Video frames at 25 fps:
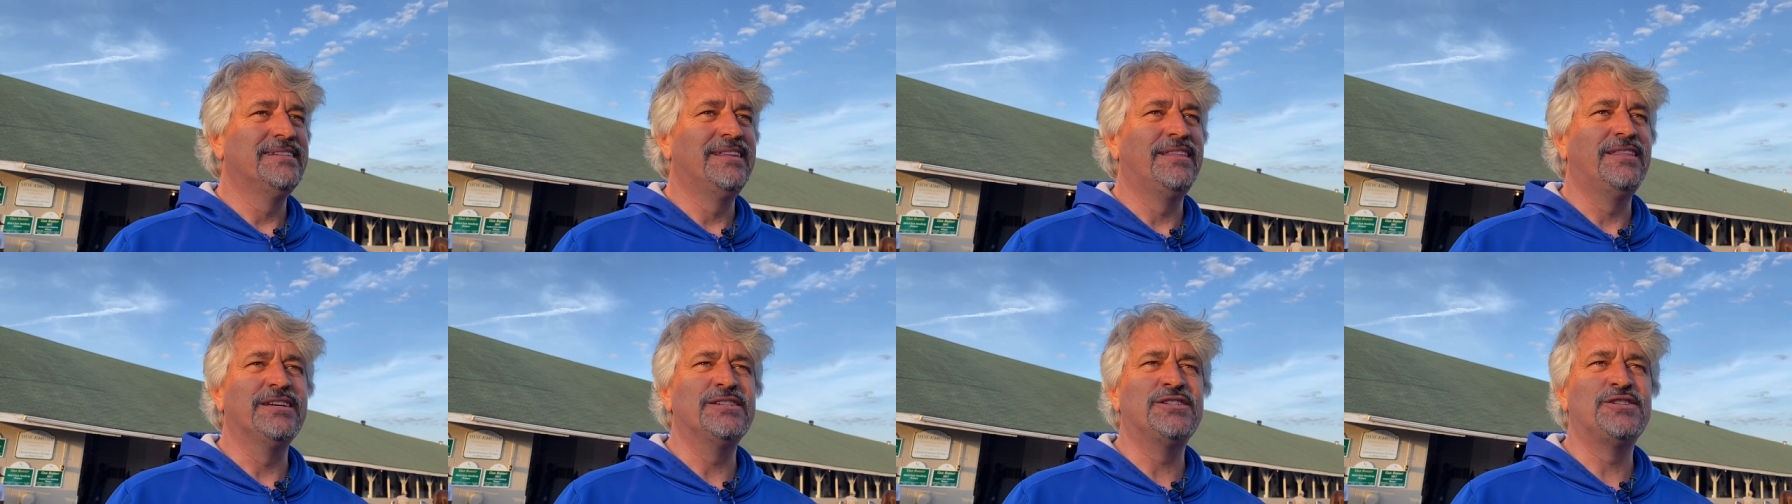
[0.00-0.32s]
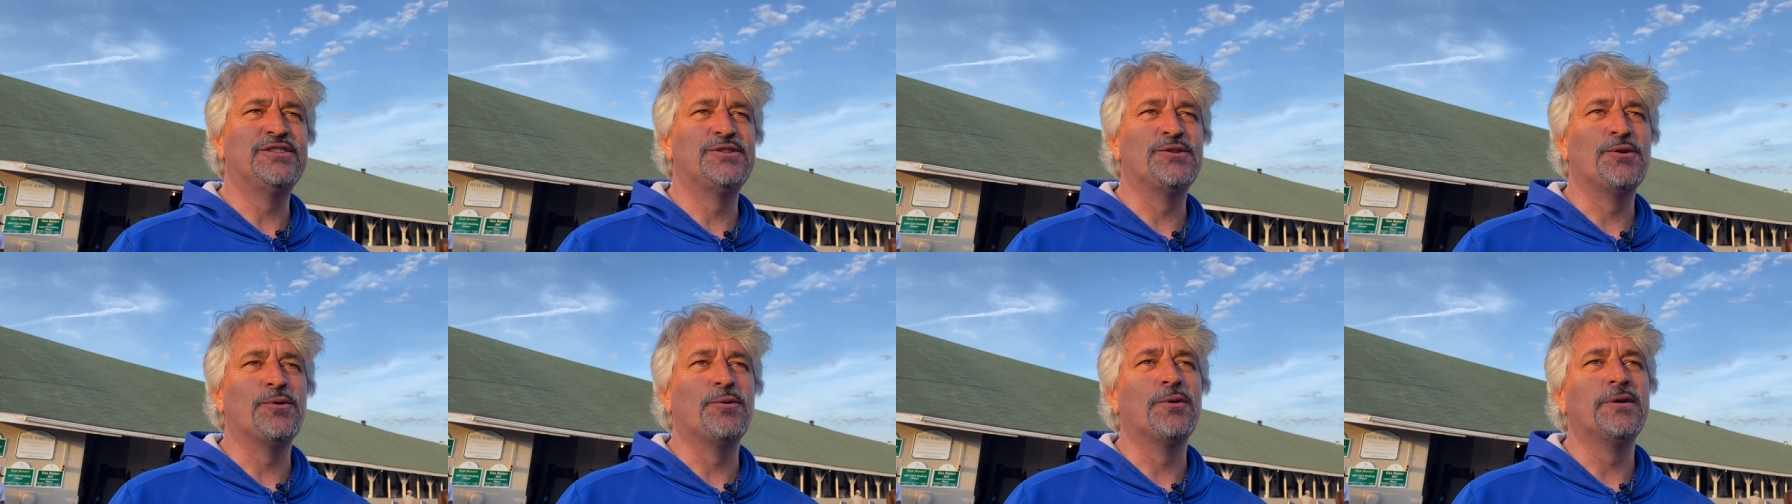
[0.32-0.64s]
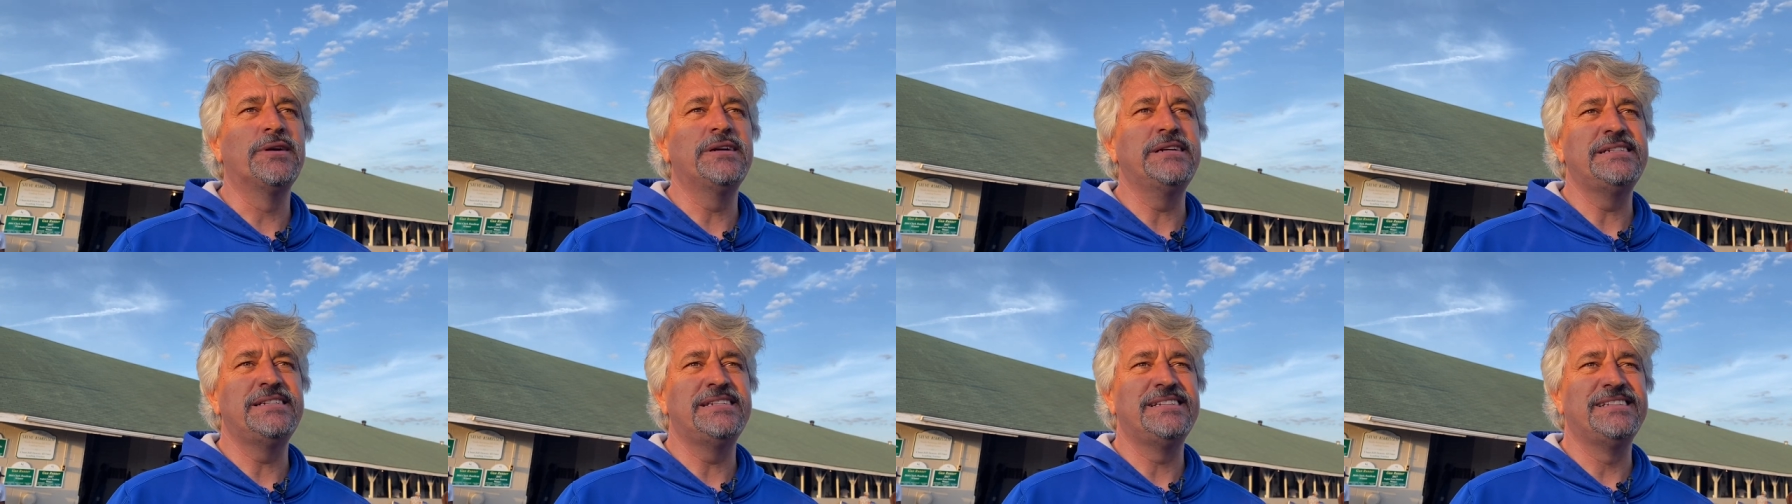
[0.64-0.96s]
The
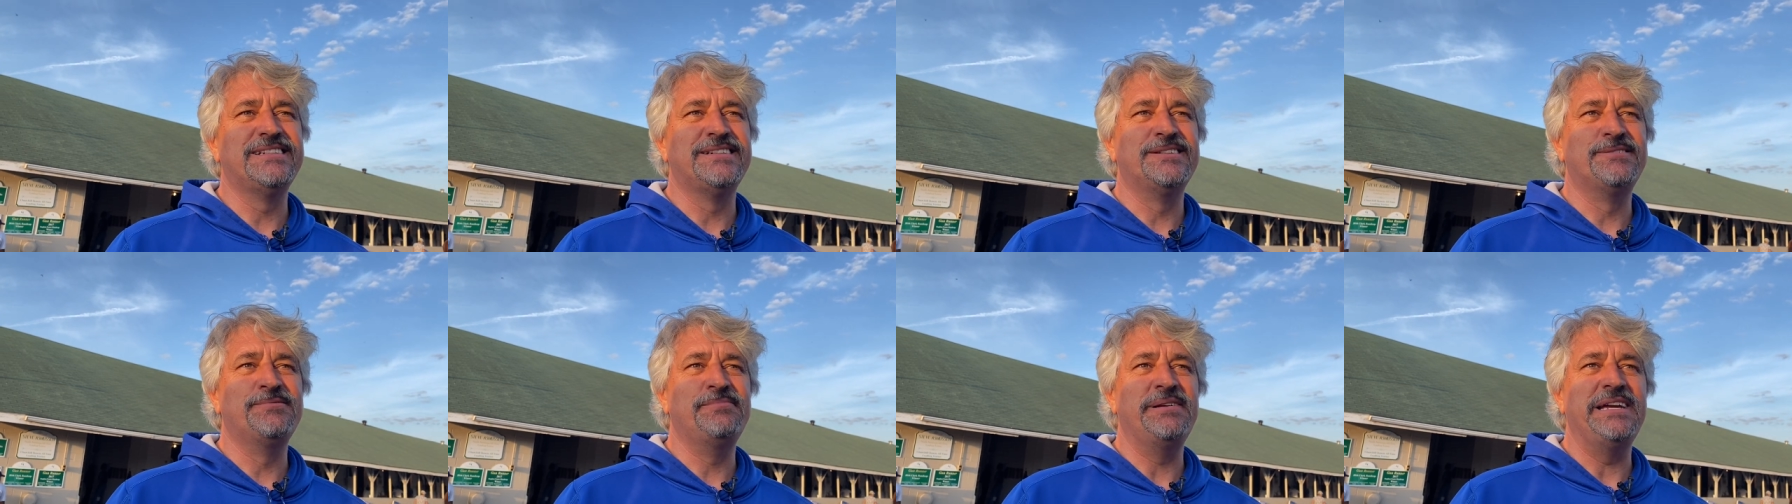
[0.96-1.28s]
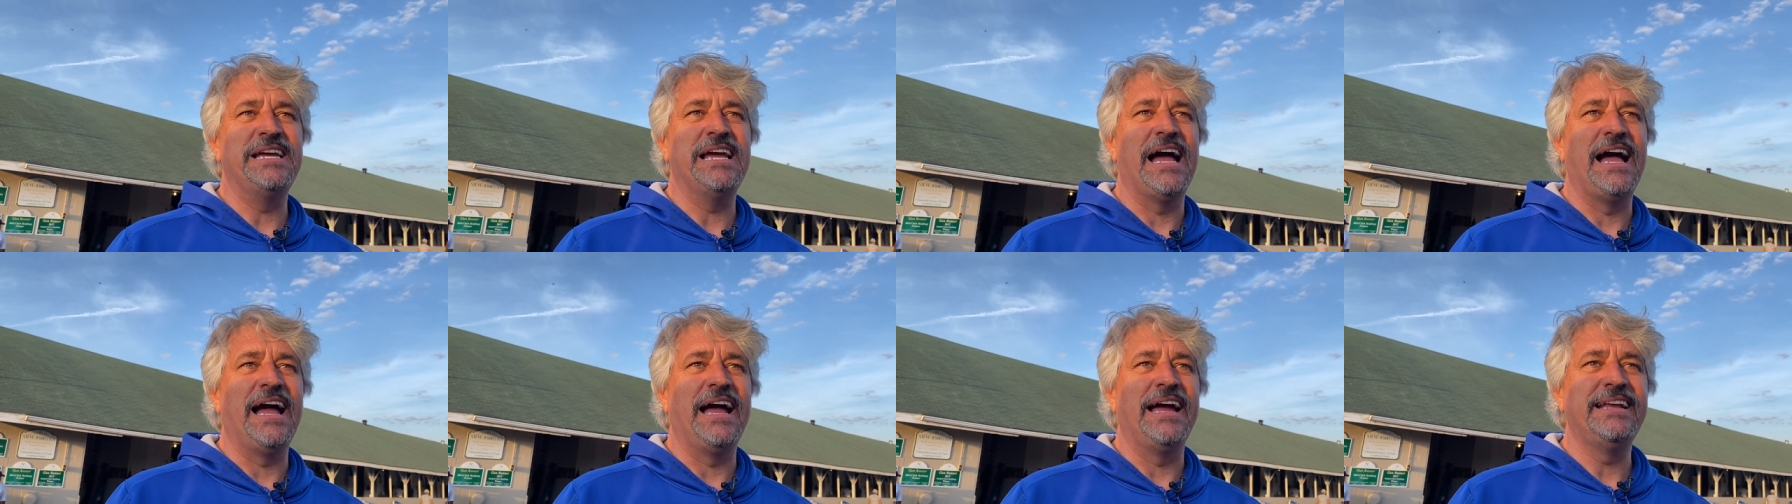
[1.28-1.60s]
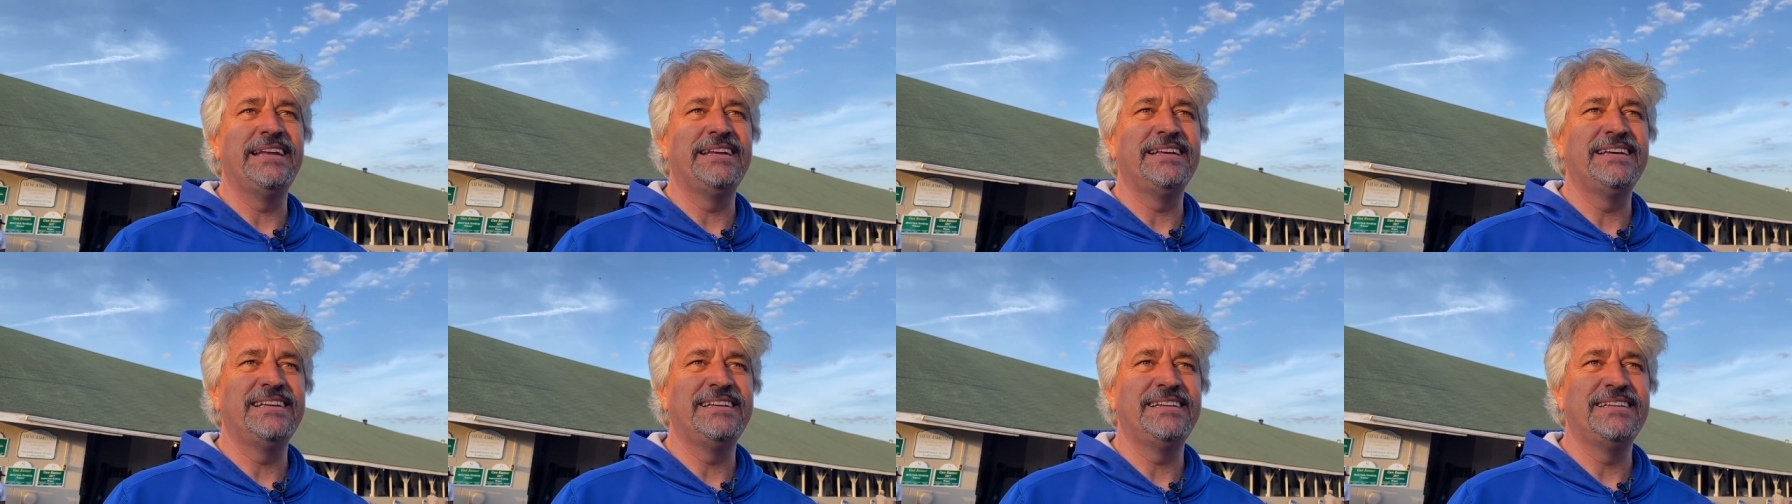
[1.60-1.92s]
stories that are
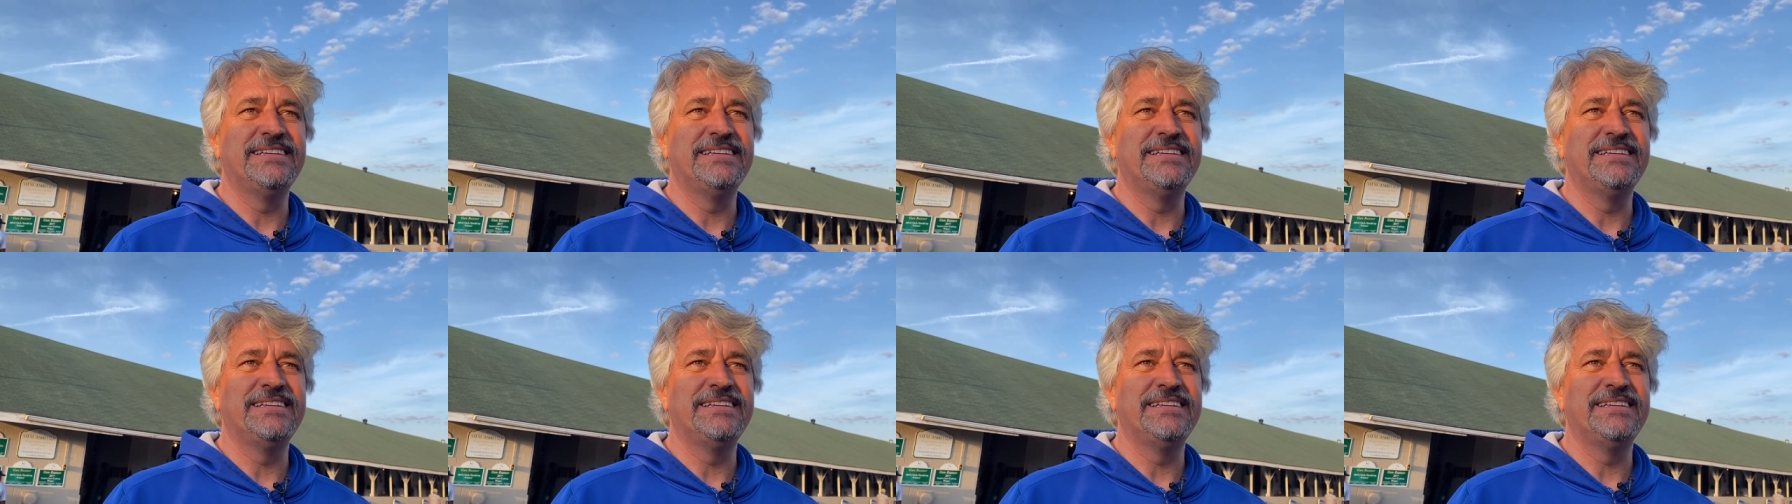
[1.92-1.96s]
behind it,